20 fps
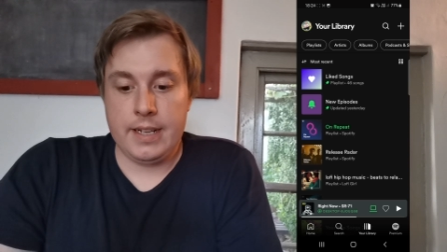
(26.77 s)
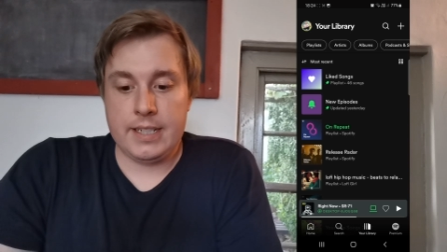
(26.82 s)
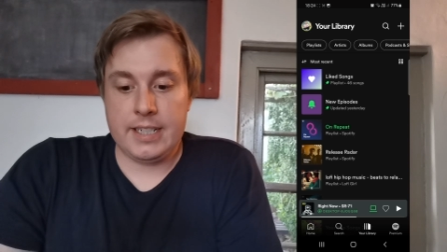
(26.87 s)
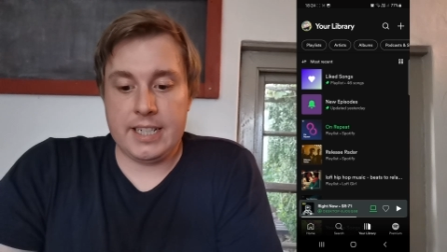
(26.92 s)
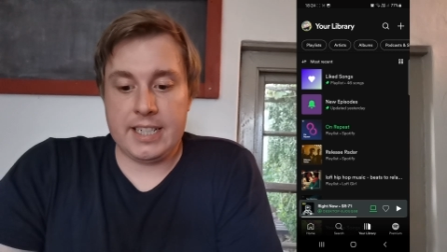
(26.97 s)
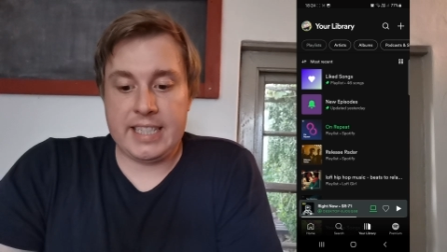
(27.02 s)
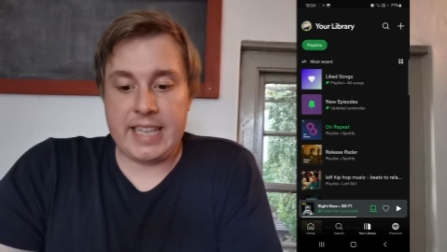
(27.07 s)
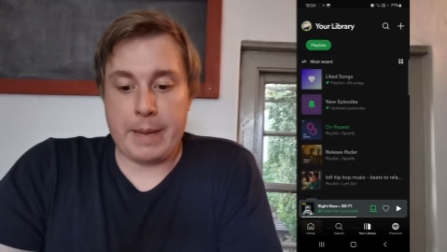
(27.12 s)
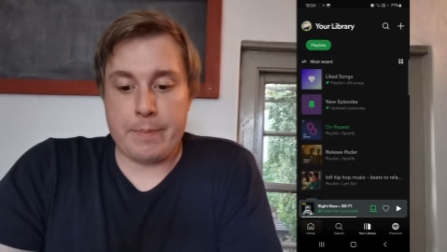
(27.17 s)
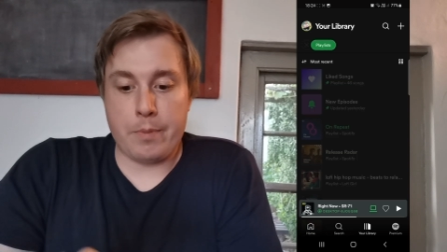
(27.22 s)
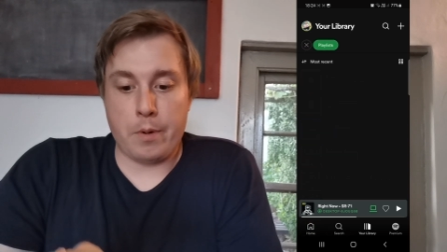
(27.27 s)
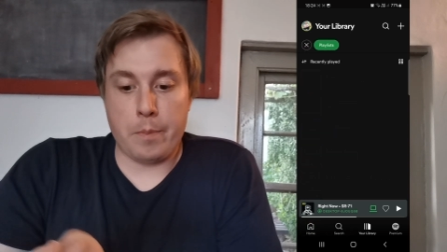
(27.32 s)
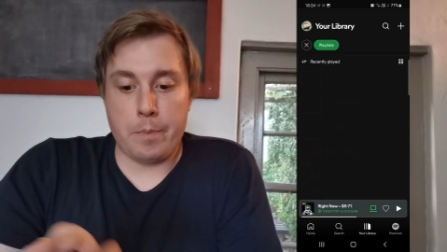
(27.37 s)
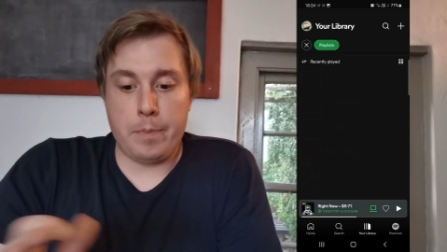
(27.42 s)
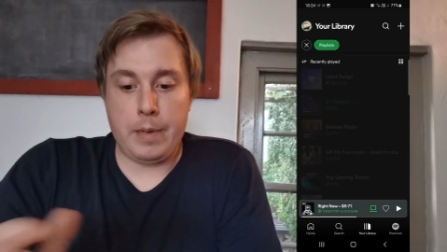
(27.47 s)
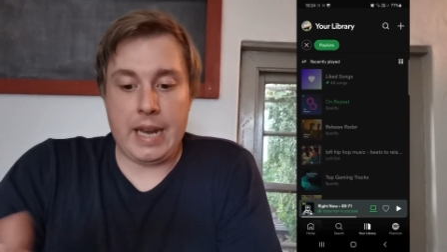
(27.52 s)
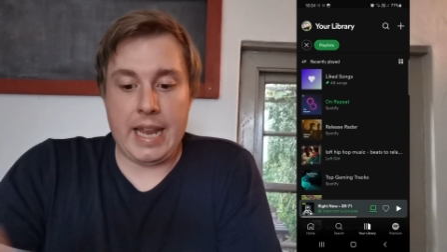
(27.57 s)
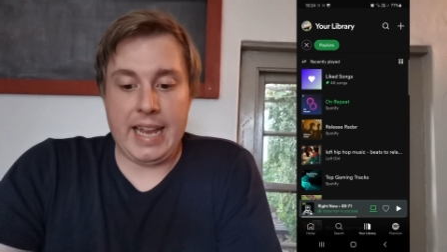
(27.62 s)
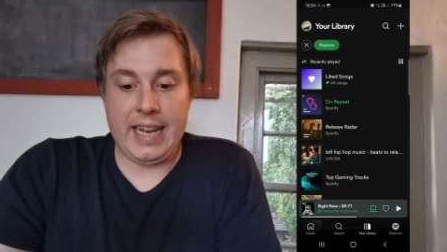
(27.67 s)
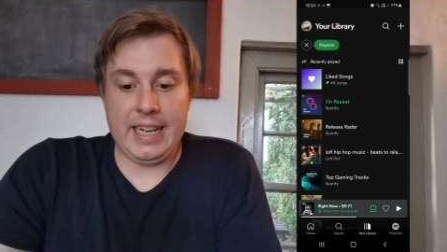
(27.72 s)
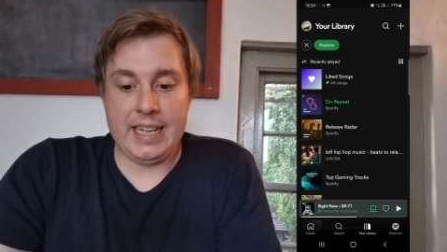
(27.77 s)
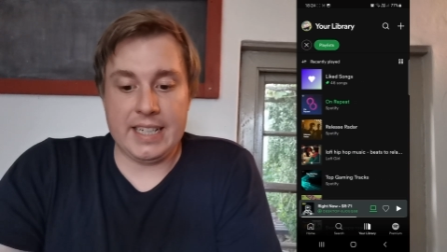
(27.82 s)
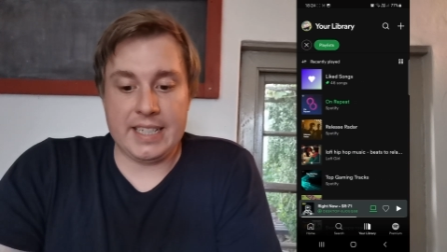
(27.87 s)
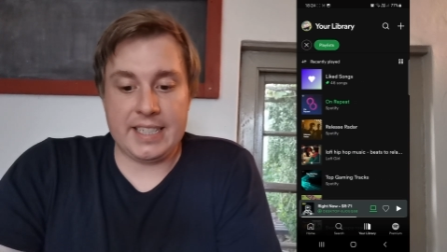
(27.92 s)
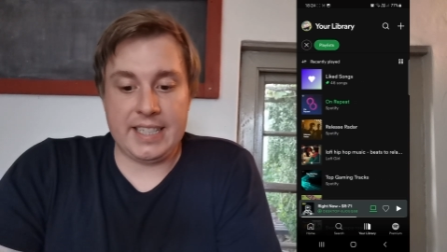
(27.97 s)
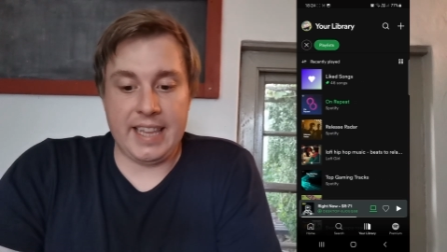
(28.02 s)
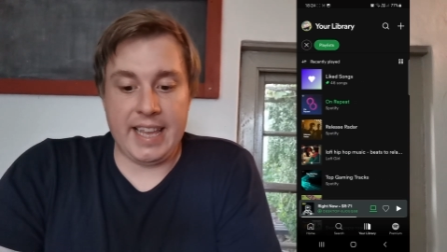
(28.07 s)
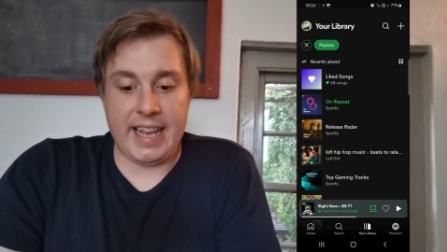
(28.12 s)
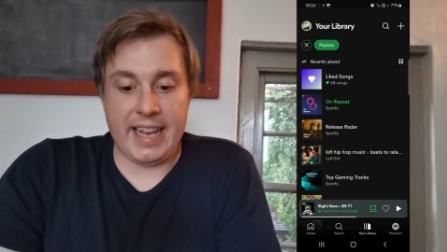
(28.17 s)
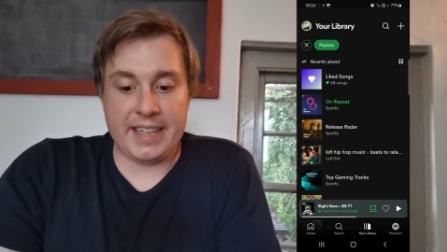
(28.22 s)
just tap on
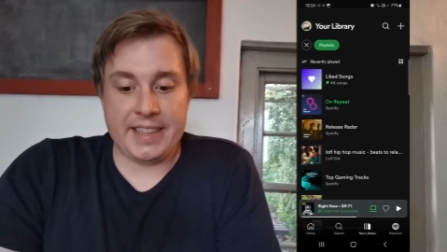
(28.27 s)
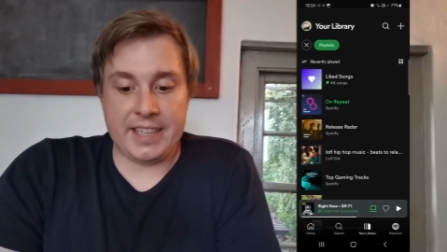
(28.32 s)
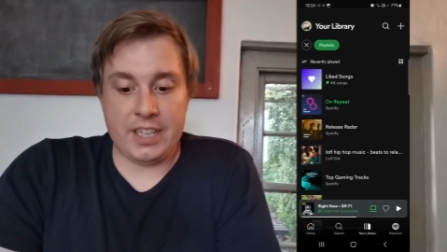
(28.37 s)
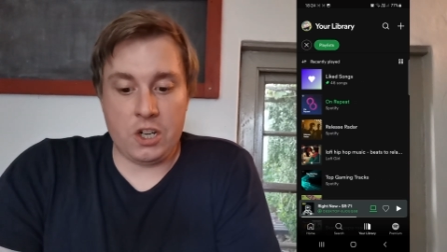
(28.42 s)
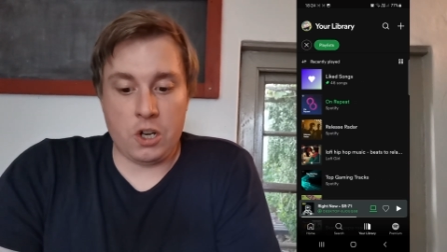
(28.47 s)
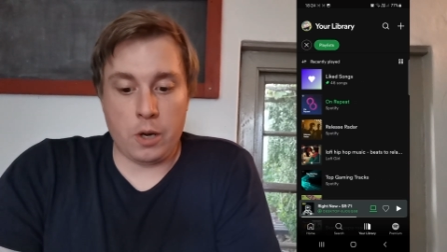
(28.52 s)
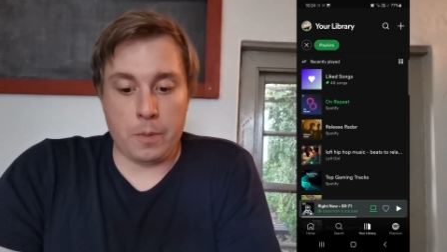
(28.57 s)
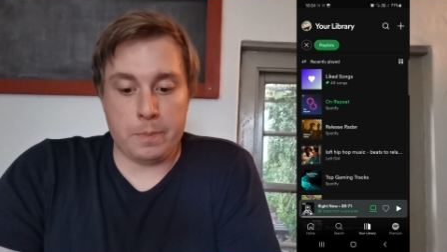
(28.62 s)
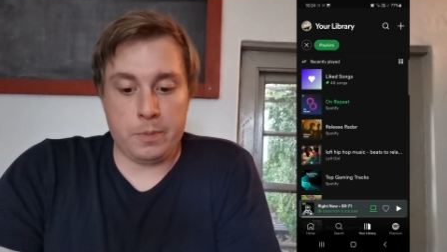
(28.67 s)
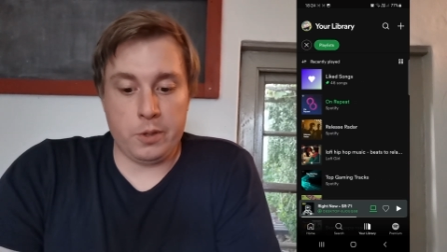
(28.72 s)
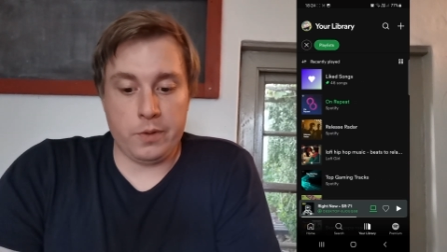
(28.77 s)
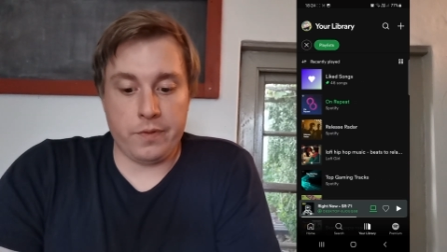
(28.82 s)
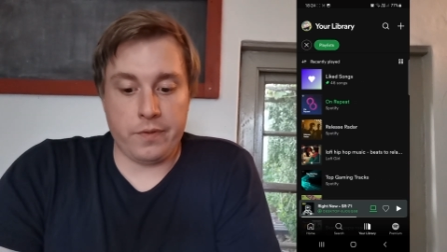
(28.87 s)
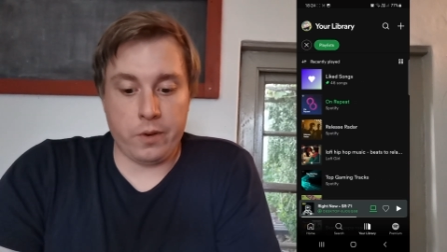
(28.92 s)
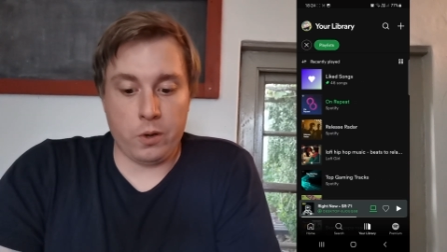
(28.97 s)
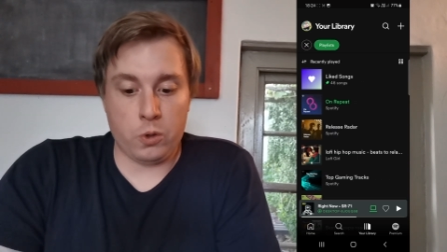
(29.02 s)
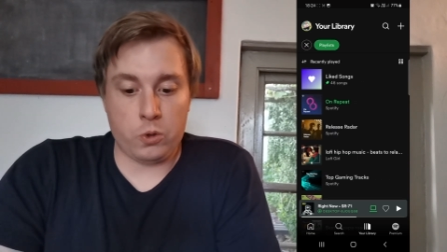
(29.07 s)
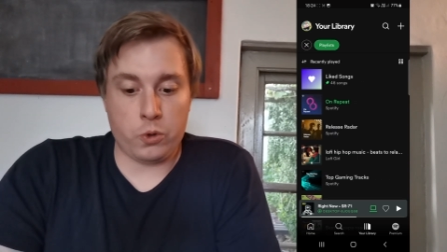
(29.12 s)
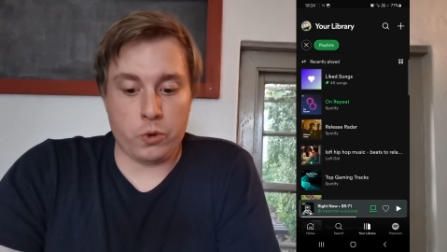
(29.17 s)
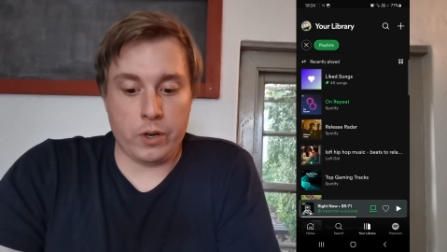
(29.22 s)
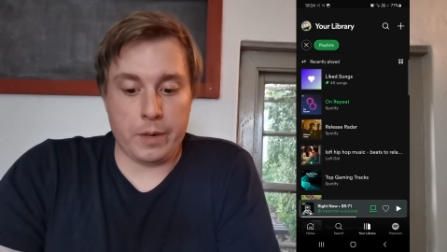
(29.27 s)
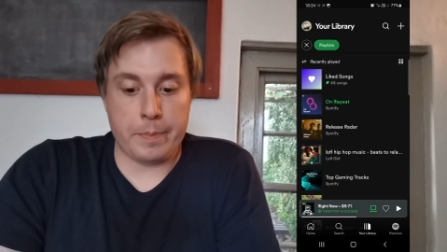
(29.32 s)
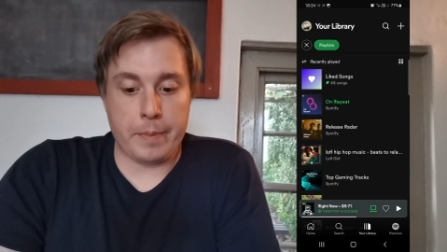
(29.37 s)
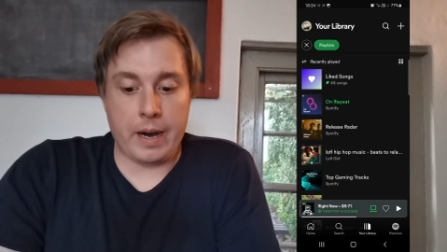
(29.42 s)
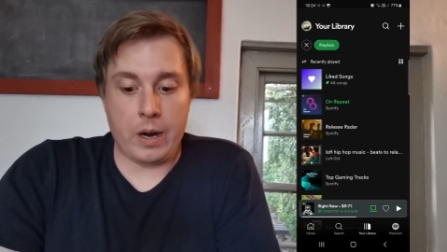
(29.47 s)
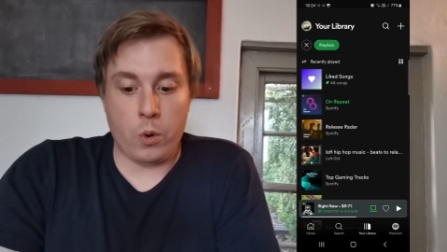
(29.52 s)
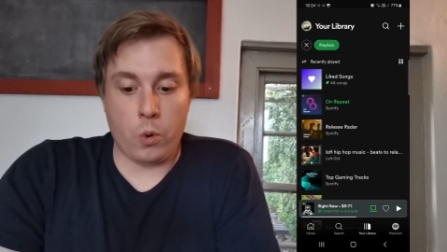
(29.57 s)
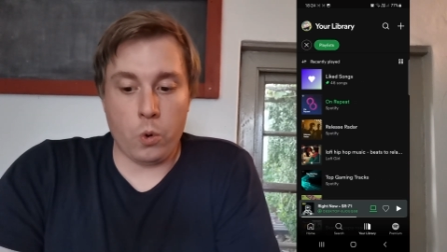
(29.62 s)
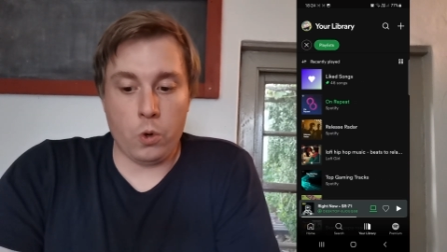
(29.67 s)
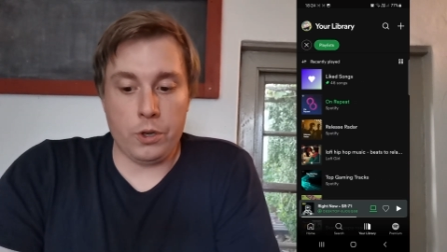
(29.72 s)
playlist there at the top to filter it
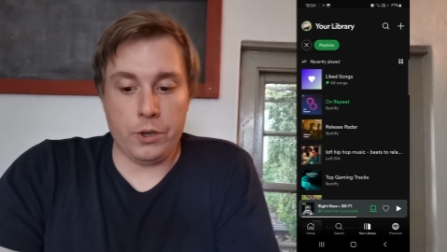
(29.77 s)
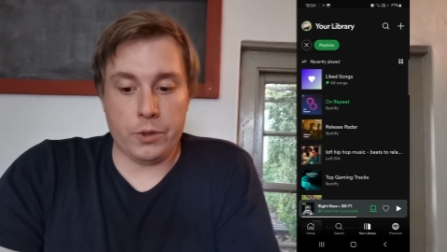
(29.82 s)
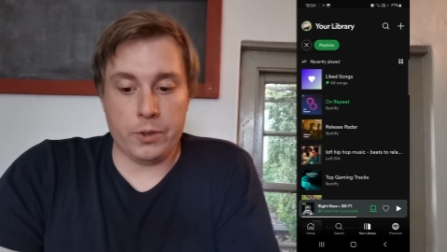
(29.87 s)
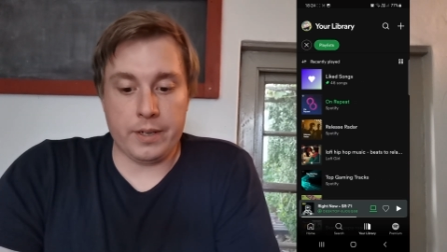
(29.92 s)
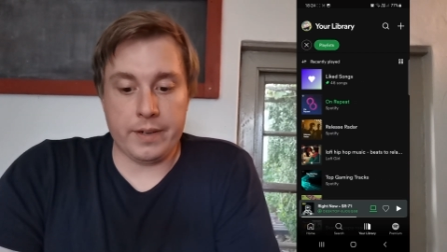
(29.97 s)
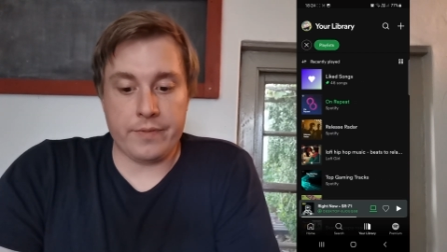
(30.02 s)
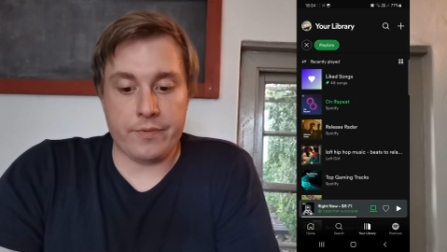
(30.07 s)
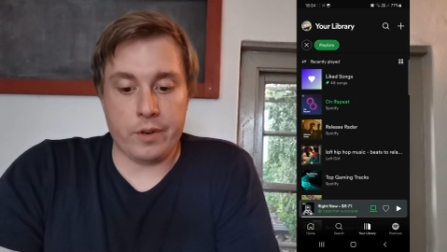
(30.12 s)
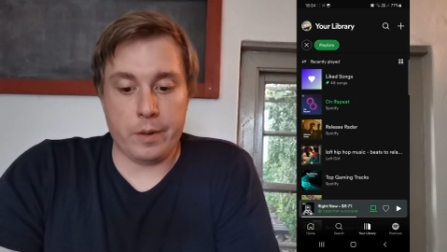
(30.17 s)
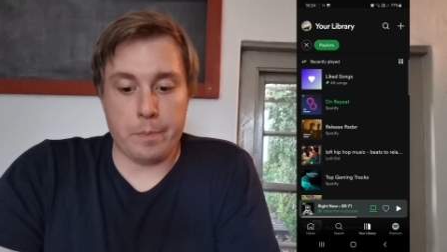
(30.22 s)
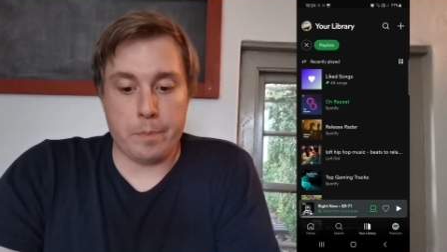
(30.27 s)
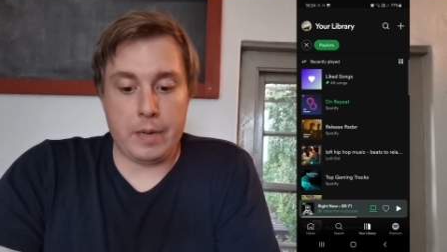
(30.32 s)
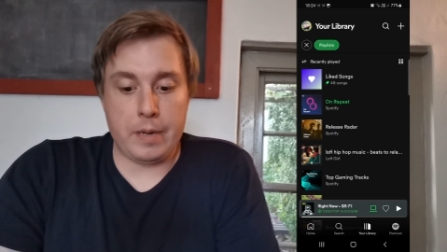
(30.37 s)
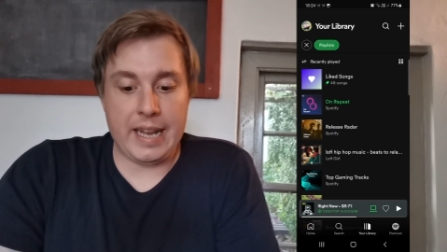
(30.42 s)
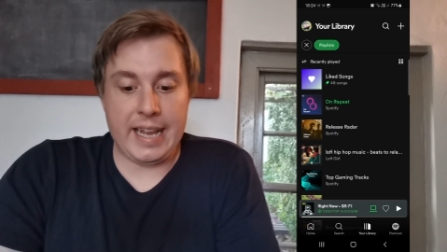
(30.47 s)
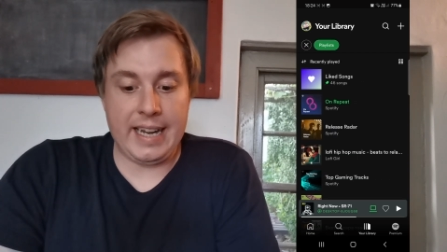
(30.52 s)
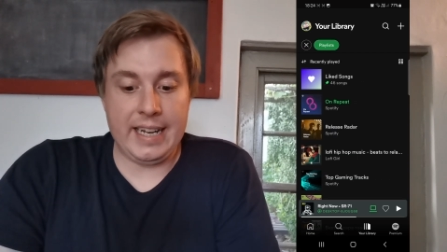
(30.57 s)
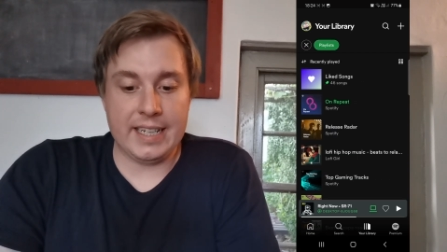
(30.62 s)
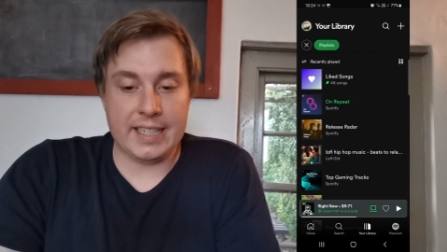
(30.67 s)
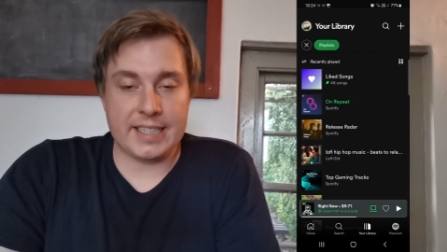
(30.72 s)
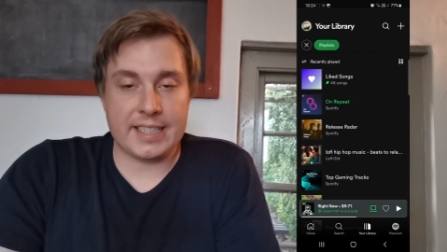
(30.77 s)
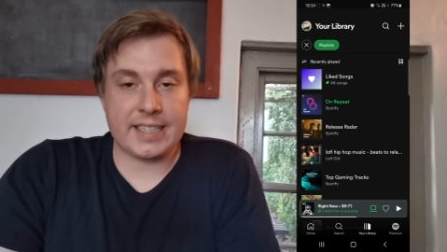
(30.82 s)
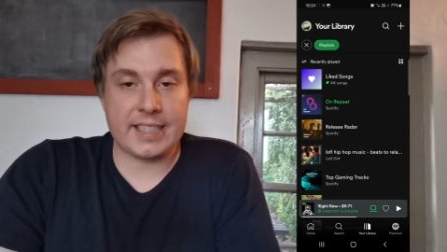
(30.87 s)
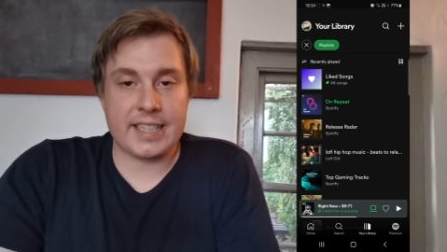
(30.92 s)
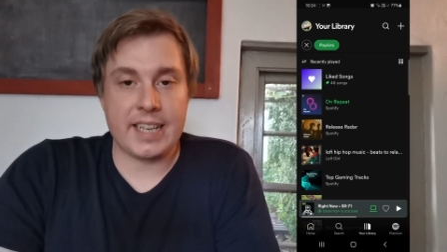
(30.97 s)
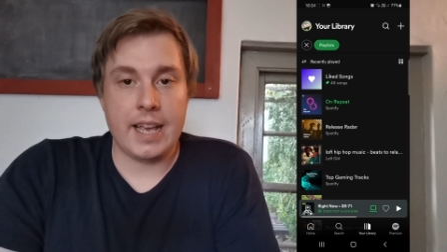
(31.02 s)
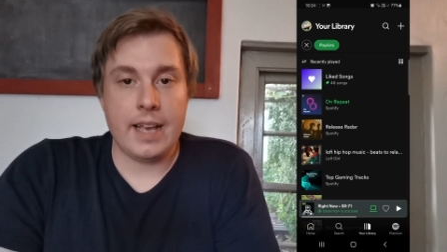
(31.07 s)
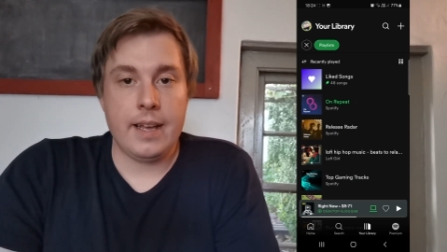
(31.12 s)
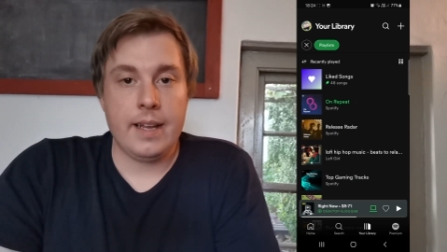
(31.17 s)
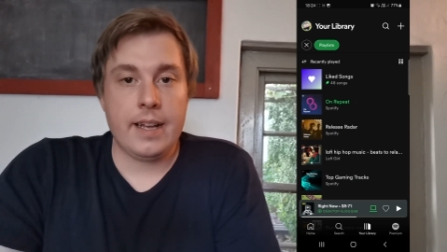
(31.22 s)
by all your different playlists.